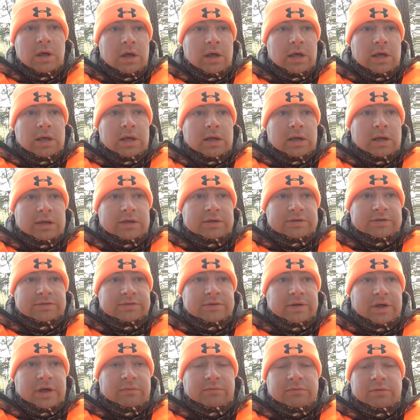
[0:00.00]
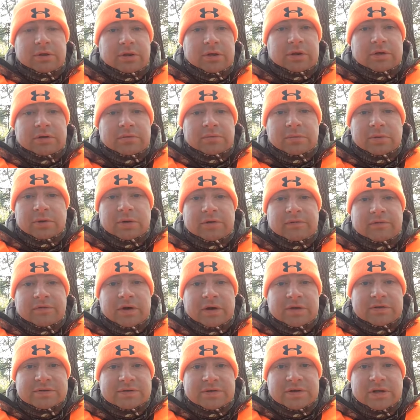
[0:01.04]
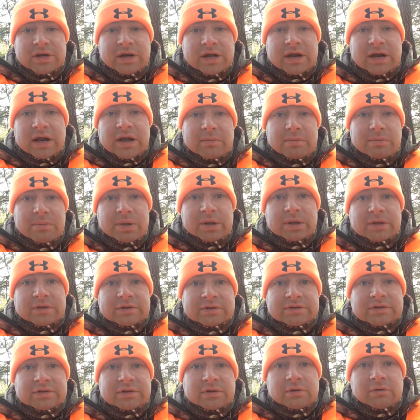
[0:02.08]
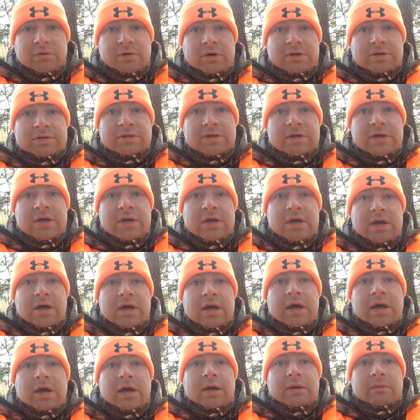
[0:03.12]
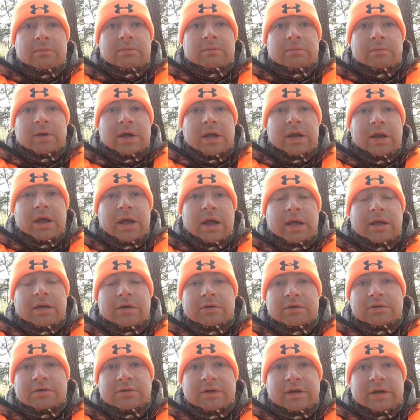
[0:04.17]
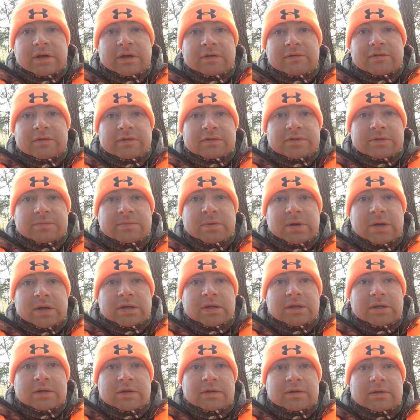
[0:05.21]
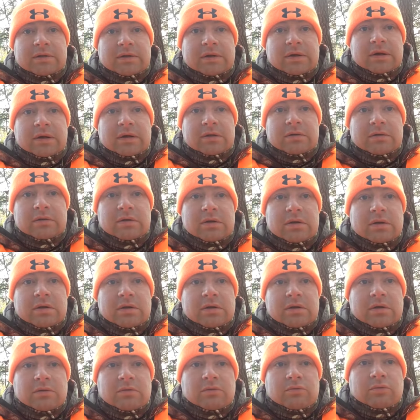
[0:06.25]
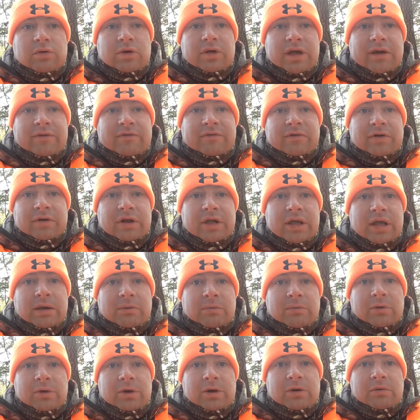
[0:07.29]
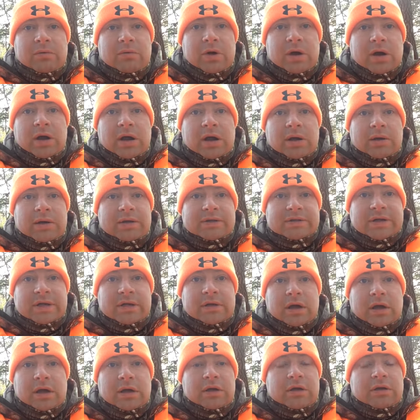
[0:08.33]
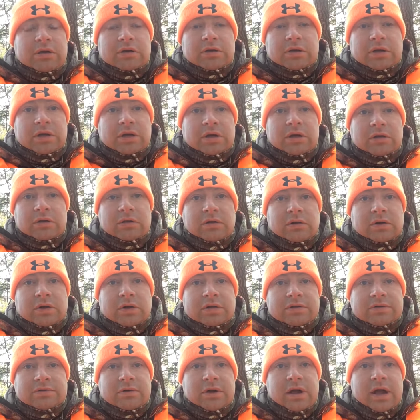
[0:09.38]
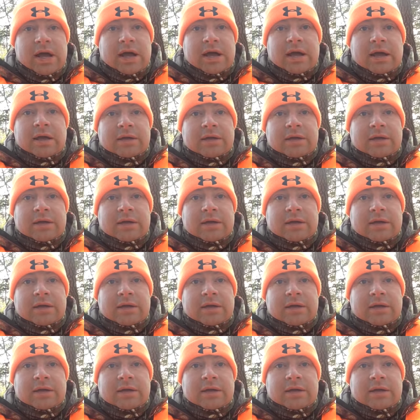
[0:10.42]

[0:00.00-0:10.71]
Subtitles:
And I really couldn't believe what I was looking at, how big this deer was. I couldn't tell you if it's a buck that we have on camera anywhere, because I couldn't get a good look at his rack.